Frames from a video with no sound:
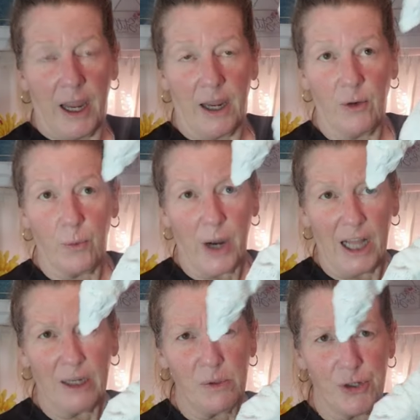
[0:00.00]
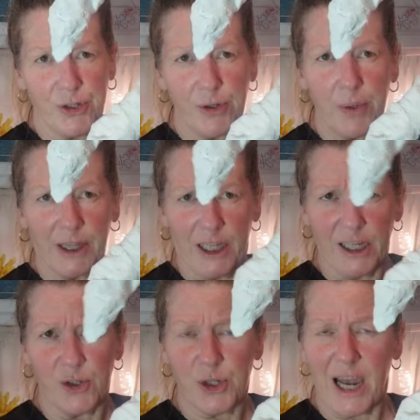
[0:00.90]
And while I was doing
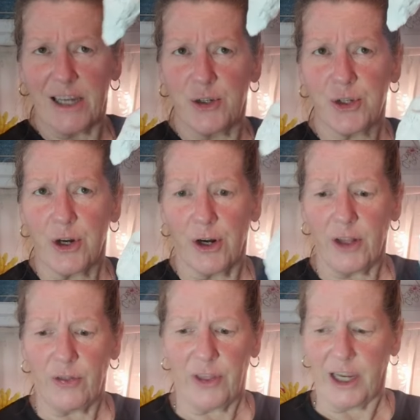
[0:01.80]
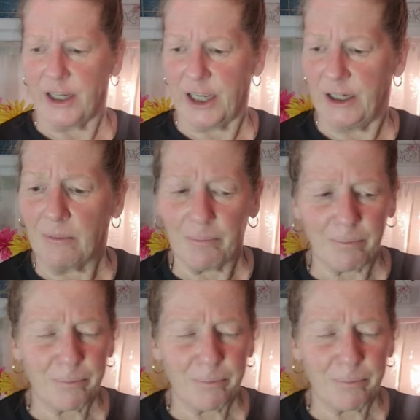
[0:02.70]
this, I started thinking,